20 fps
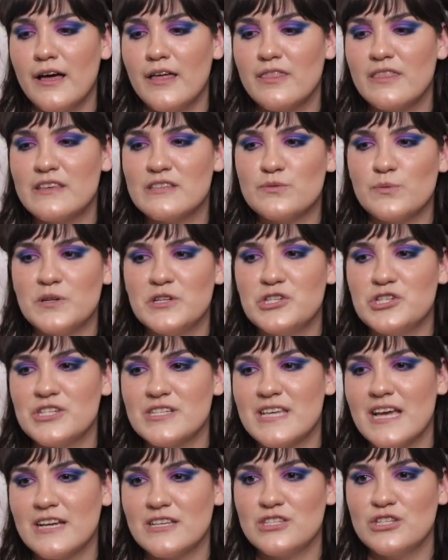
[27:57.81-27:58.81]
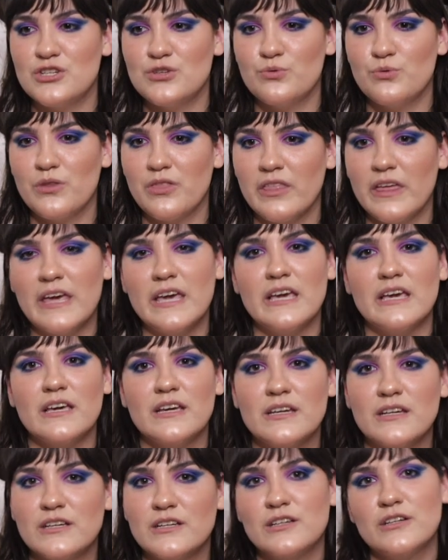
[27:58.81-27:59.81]
This one just has to do with like
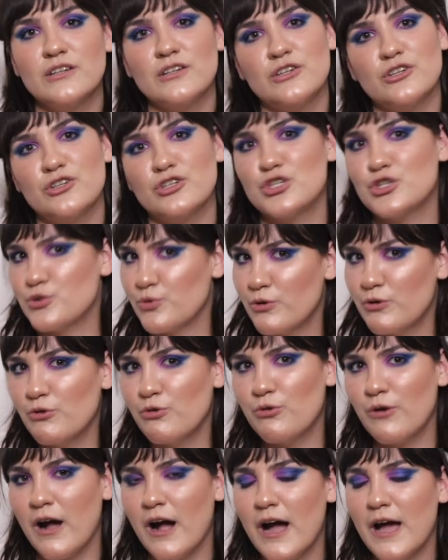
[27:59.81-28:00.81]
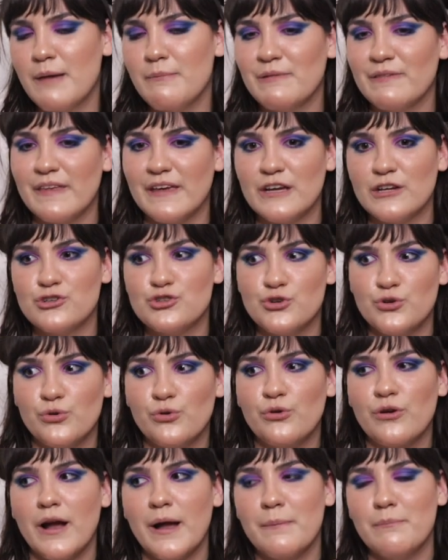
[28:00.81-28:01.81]
true crime and like a true
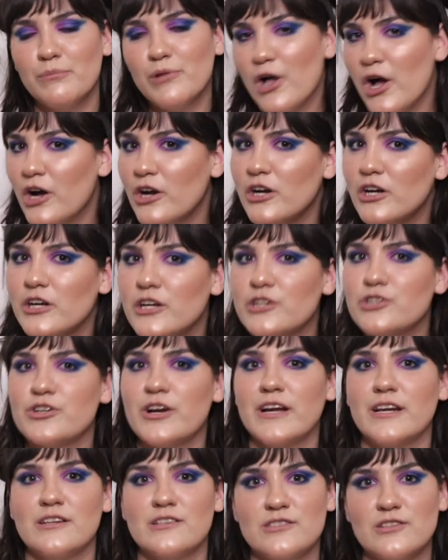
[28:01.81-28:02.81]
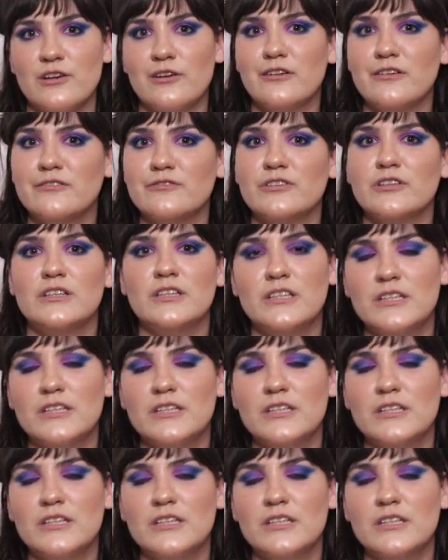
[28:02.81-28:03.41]
crime blogger trying to solve,